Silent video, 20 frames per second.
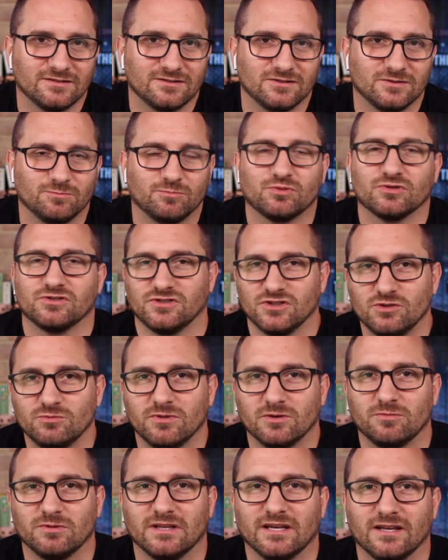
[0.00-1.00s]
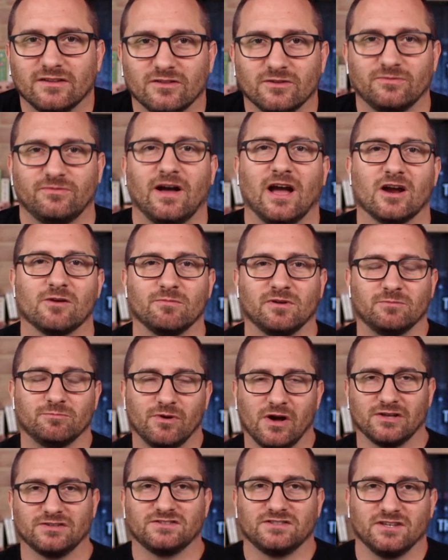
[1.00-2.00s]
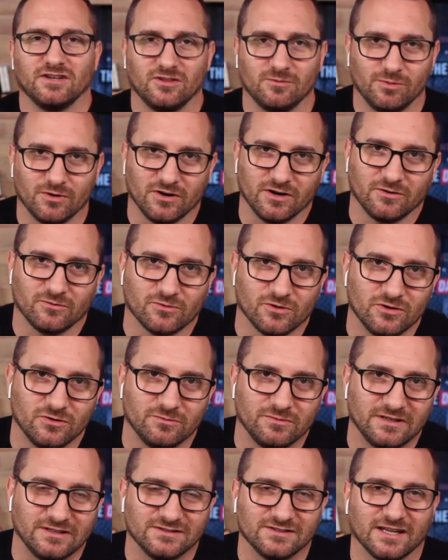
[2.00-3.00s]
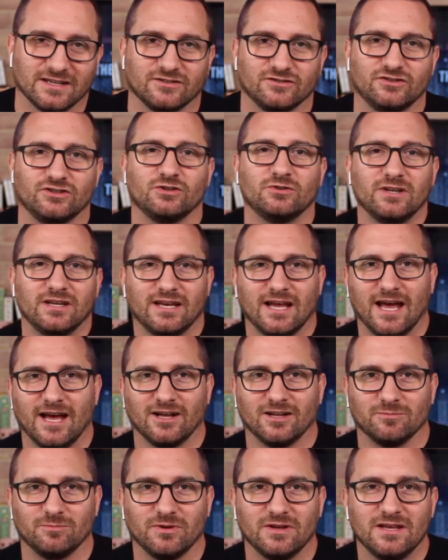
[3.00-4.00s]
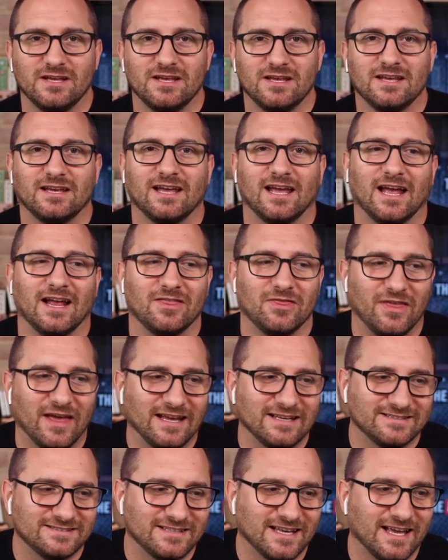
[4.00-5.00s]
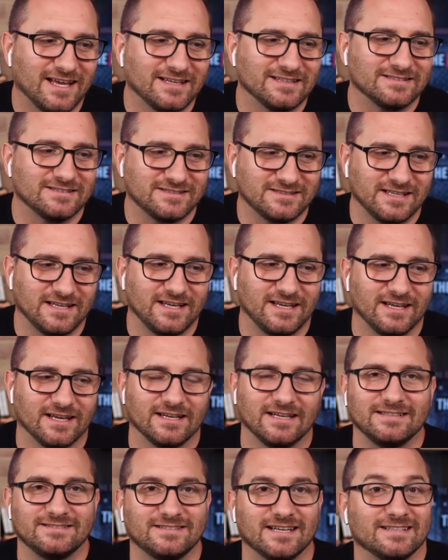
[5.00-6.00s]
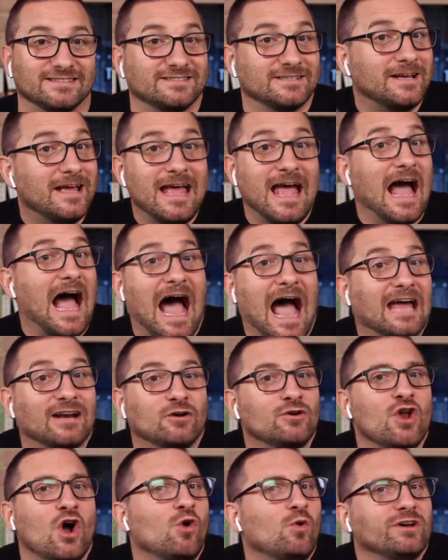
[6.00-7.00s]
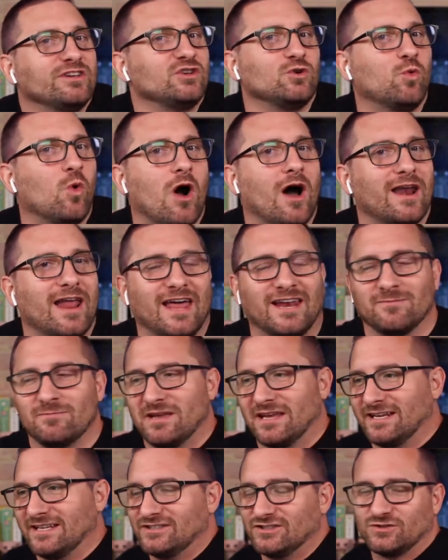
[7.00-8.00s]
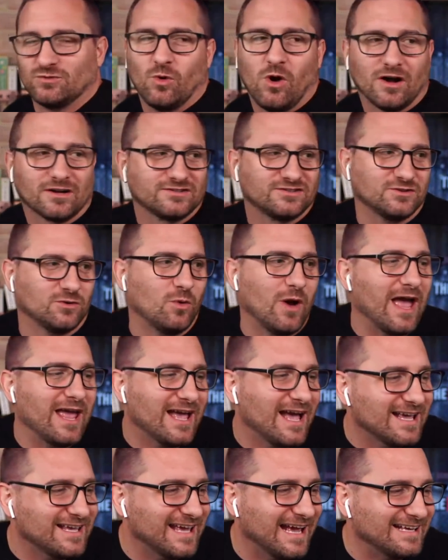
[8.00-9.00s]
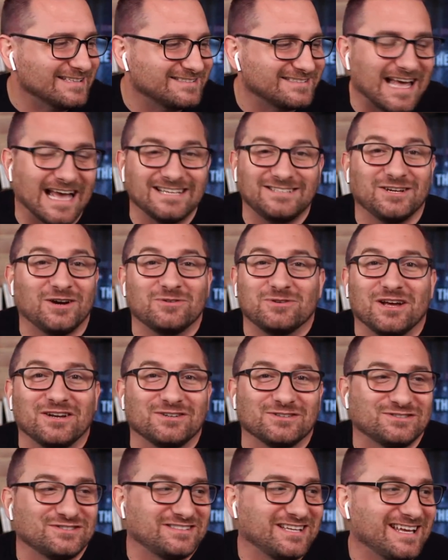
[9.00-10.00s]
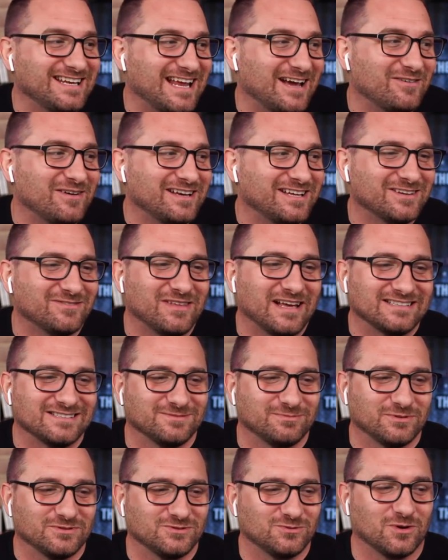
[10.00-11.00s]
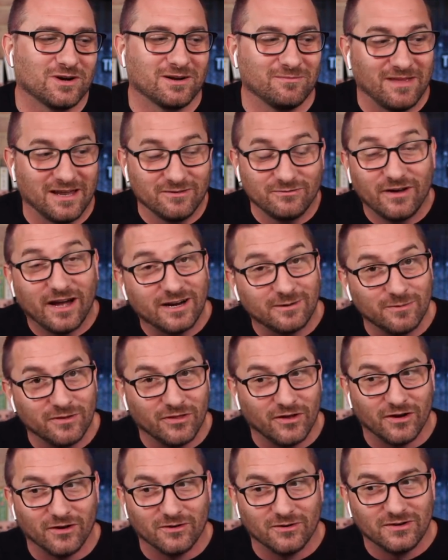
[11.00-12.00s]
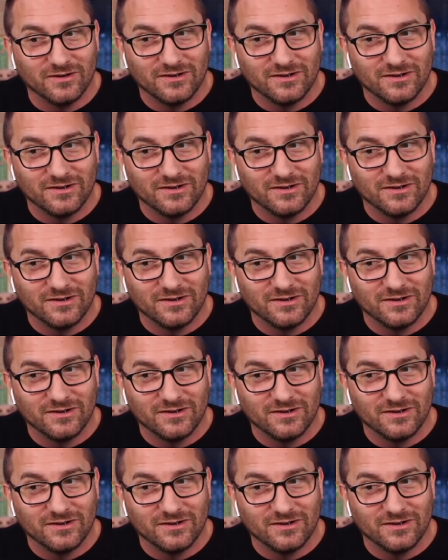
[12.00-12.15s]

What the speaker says: So presumably the fireman busts into the burning room and he's like, do you need help? And they say, see, and he says, I don't know what you want out of me. And he just walks away, I guess. I don't understand how any of that's supposed to work. I'm not a fireman though.